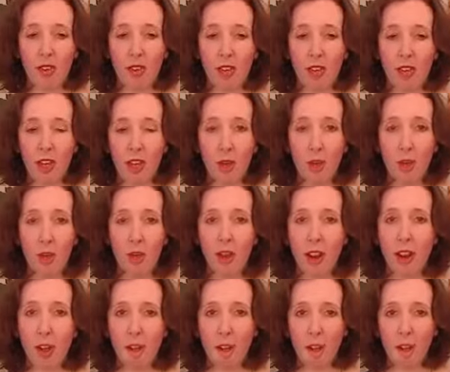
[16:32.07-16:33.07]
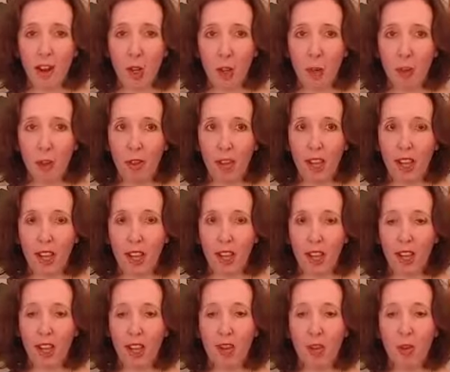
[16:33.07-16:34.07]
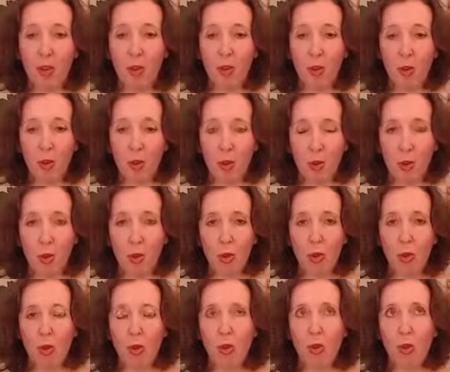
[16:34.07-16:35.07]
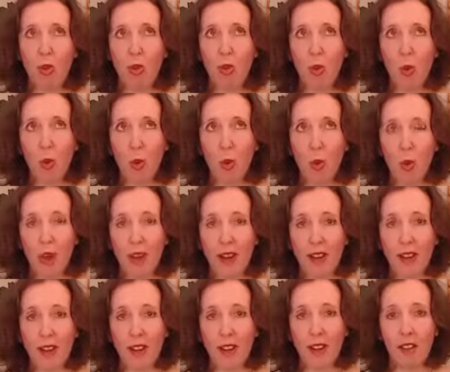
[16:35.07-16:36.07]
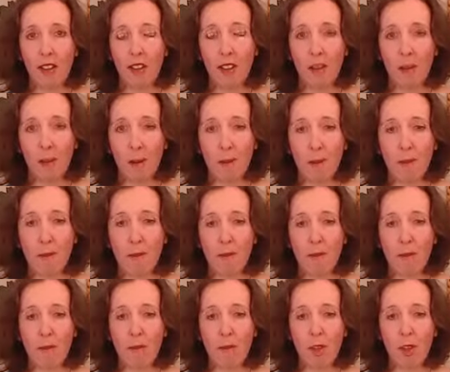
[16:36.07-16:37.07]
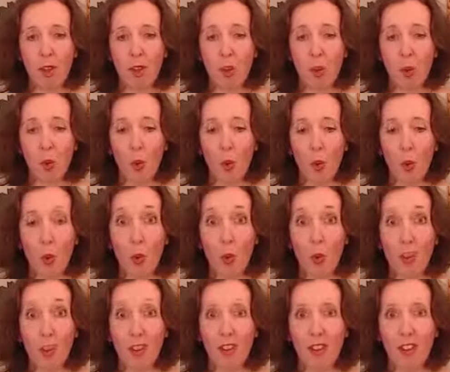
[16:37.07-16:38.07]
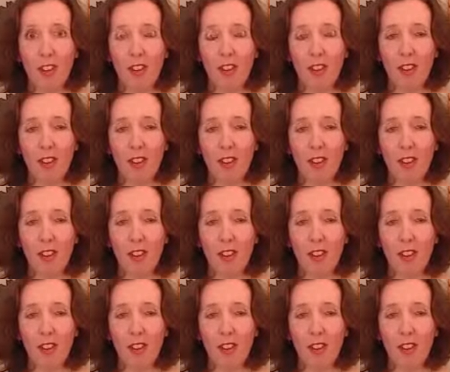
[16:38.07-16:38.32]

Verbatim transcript: You don't try to fill it with thinking or thoughts or ideas or worries.